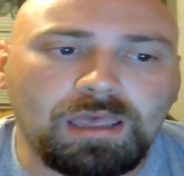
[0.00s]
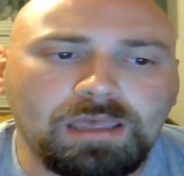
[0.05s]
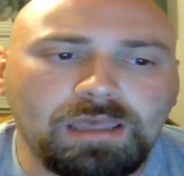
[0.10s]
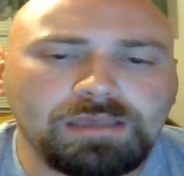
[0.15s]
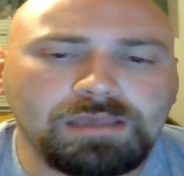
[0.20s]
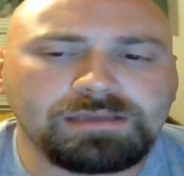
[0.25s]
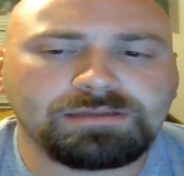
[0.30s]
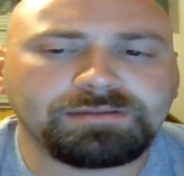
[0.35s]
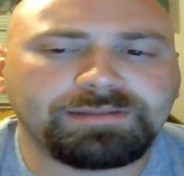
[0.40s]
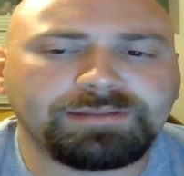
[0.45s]

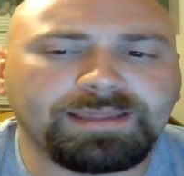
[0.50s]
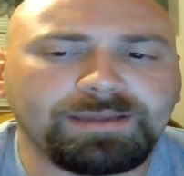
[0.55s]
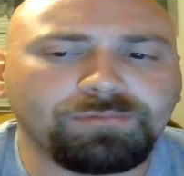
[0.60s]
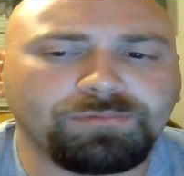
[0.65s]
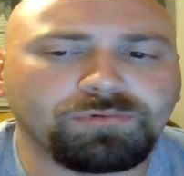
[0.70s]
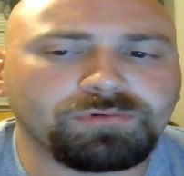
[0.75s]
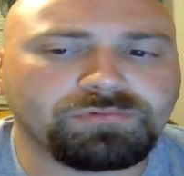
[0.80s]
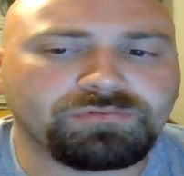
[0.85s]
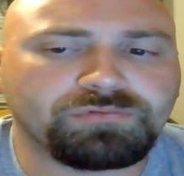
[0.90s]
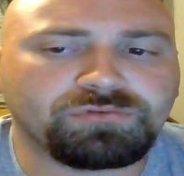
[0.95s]
And they
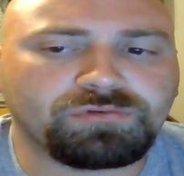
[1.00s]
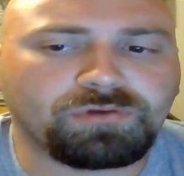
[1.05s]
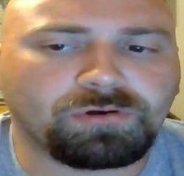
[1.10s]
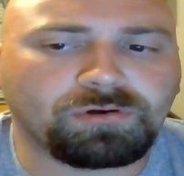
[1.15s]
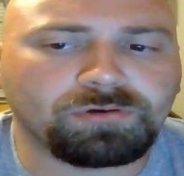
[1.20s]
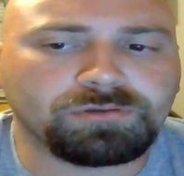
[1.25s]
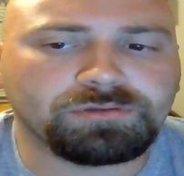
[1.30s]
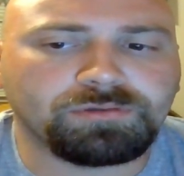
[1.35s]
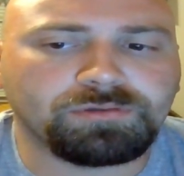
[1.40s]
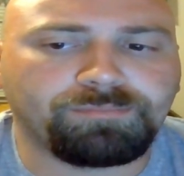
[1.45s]
were
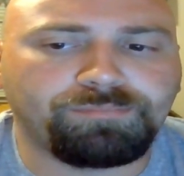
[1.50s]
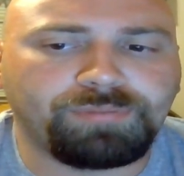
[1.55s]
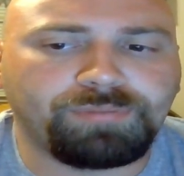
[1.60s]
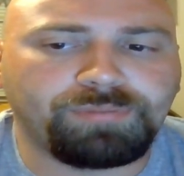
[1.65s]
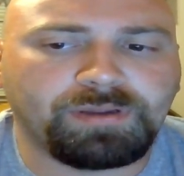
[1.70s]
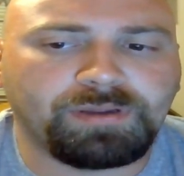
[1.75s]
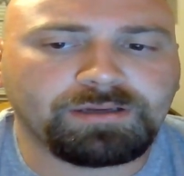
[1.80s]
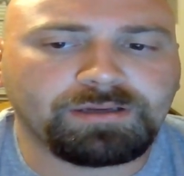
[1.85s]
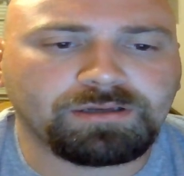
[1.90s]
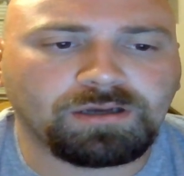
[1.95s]
starting to
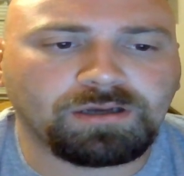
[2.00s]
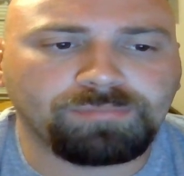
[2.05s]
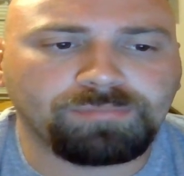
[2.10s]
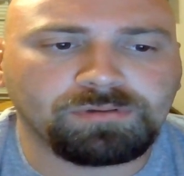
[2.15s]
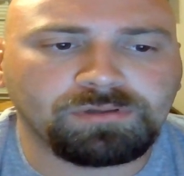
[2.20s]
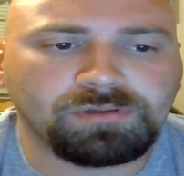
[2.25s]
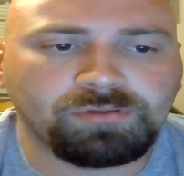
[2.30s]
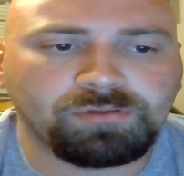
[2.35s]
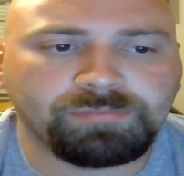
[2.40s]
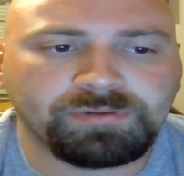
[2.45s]
pick up a
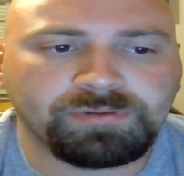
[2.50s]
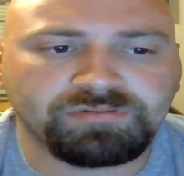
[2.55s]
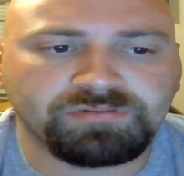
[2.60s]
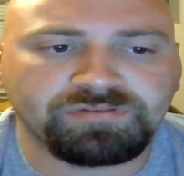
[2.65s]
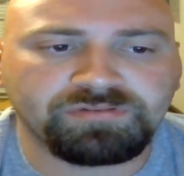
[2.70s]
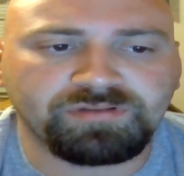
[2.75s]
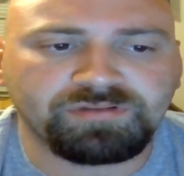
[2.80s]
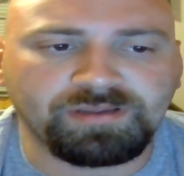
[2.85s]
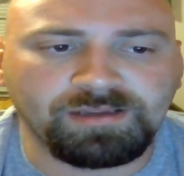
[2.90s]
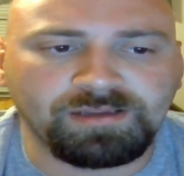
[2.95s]
little bit of
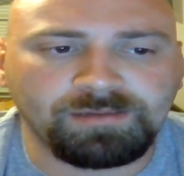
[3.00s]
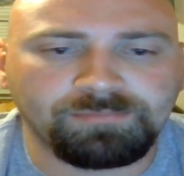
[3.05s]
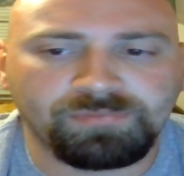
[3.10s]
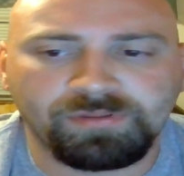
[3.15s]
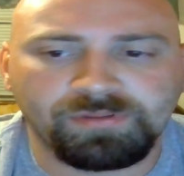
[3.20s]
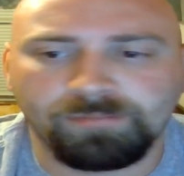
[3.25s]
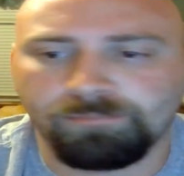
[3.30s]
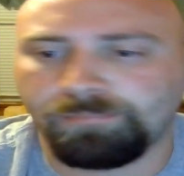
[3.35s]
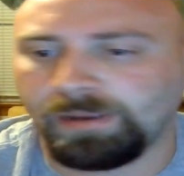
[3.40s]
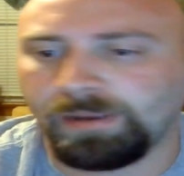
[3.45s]
steam, but
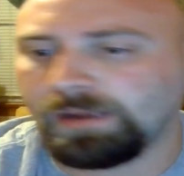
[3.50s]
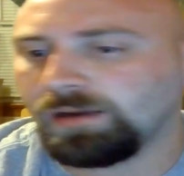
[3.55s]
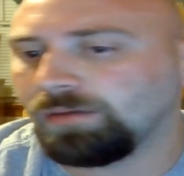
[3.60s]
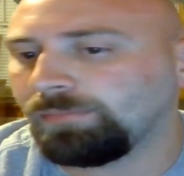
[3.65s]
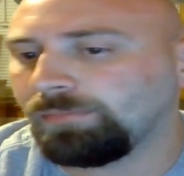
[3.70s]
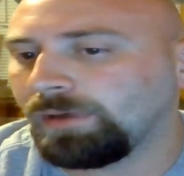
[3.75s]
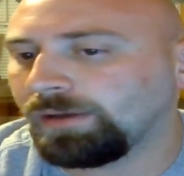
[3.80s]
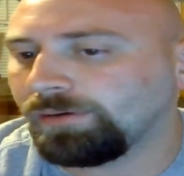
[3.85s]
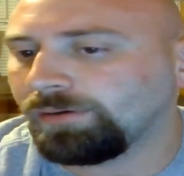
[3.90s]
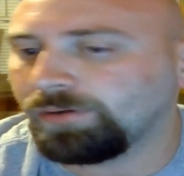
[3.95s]
then
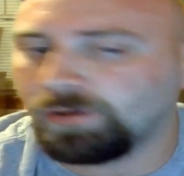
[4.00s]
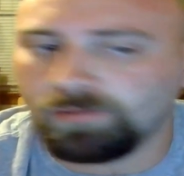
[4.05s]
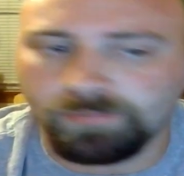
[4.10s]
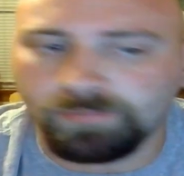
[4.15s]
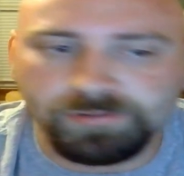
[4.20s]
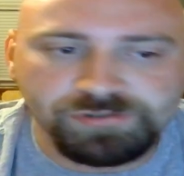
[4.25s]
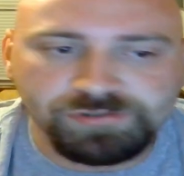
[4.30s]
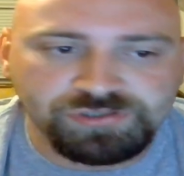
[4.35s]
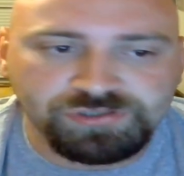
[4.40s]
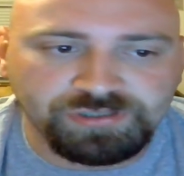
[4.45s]
bam, out of
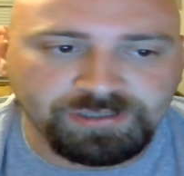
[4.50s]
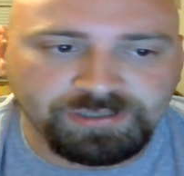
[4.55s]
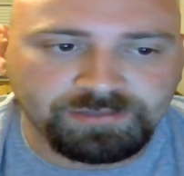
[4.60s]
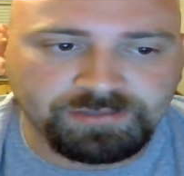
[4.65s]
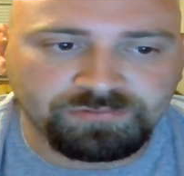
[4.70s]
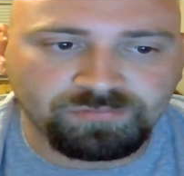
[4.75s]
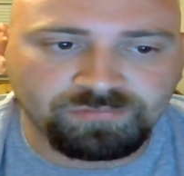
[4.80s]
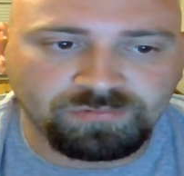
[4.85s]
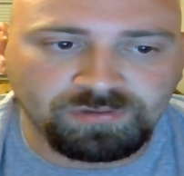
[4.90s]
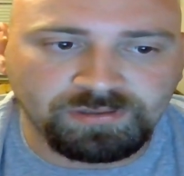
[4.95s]
nowhere, she
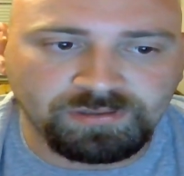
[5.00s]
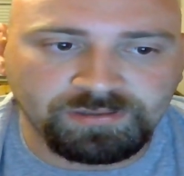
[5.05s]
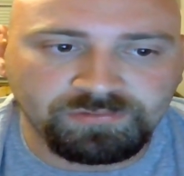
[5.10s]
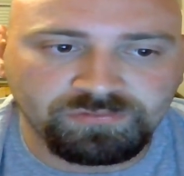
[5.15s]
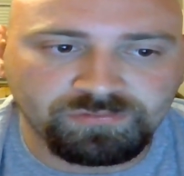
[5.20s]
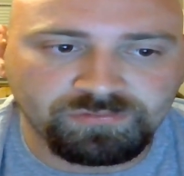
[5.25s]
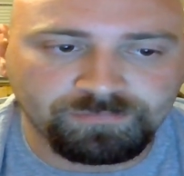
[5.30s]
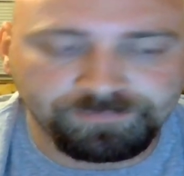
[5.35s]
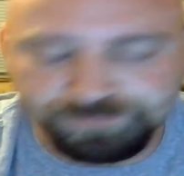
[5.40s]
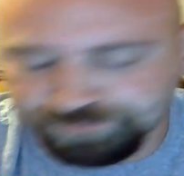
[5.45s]
gets
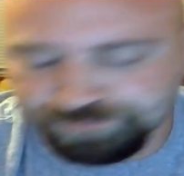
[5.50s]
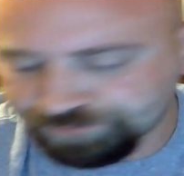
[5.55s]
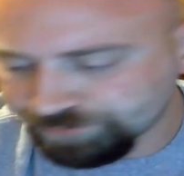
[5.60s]
released.